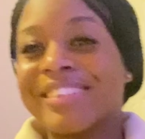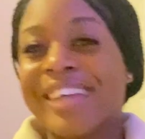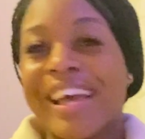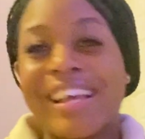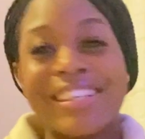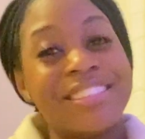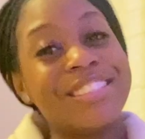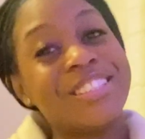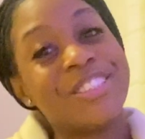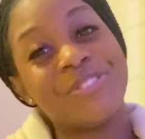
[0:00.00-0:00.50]

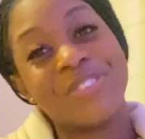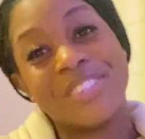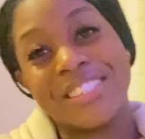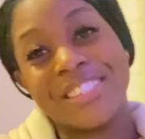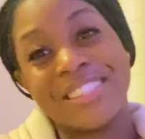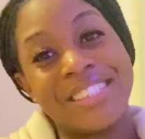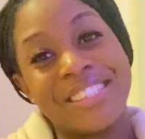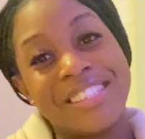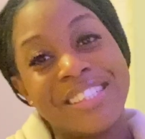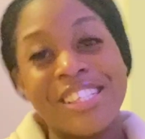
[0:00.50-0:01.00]
guys, thanks for
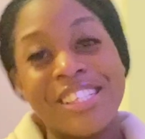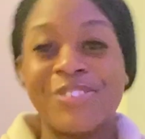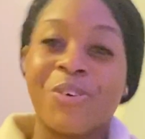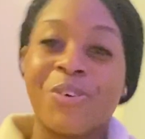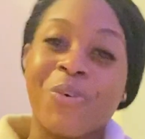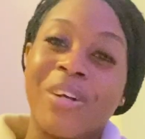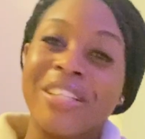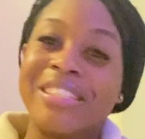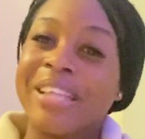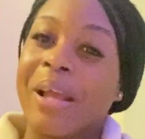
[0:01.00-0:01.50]
listening. Thanks for
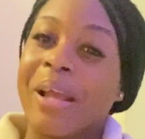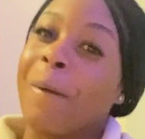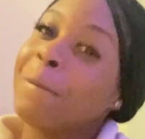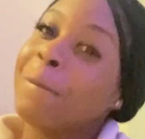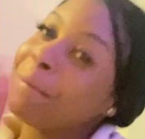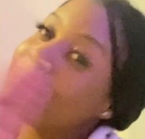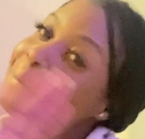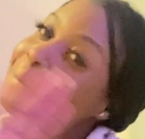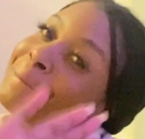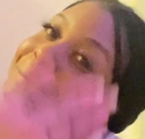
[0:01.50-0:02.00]
watching.
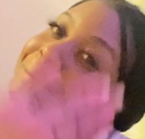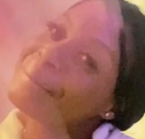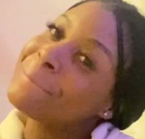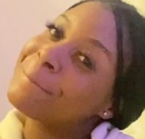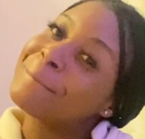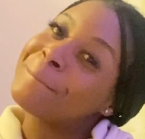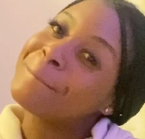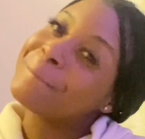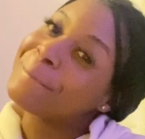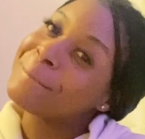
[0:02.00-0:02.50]

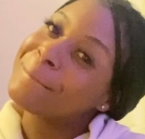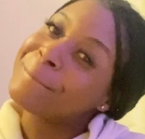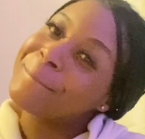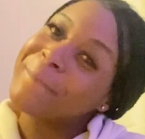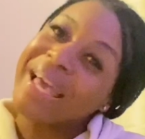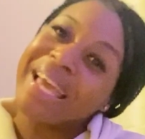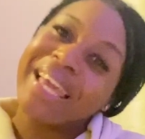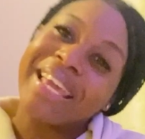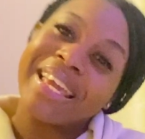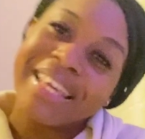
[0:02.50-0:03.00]
Bye.